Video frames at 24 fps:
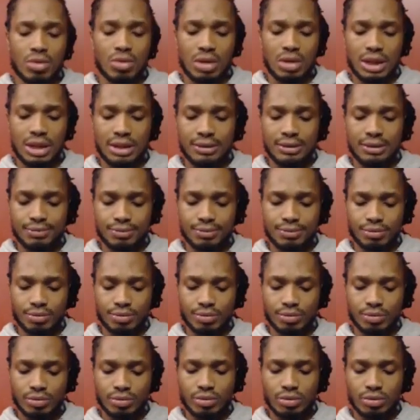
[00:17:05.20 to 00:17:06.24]
Okay.
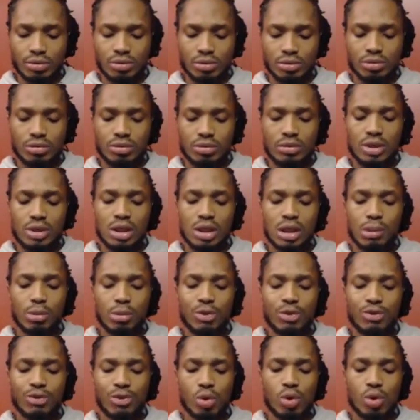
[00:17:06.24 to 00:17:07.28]

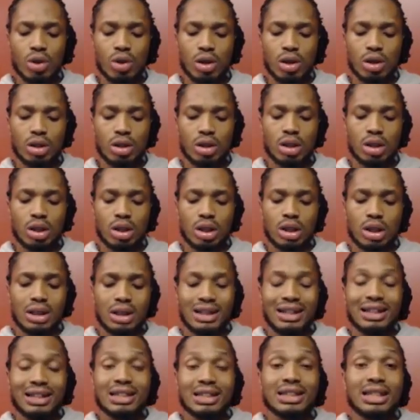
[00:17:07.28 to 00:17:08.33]
Number 4,
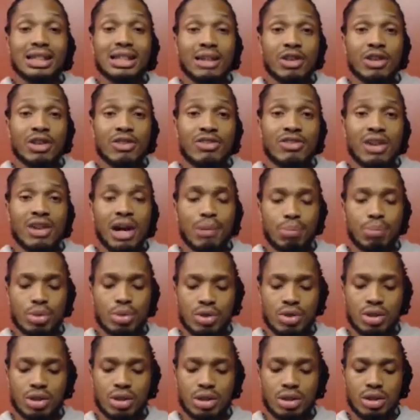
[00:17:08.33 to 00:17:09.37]

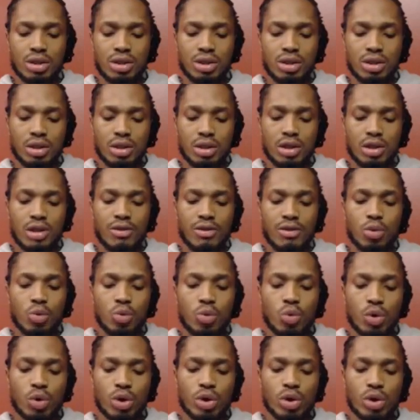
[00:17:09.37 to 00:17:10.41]
75% of the
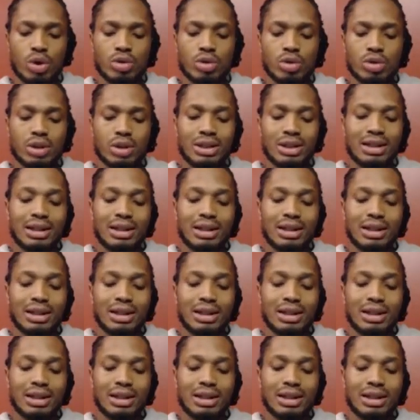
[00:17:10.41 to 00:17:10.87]
world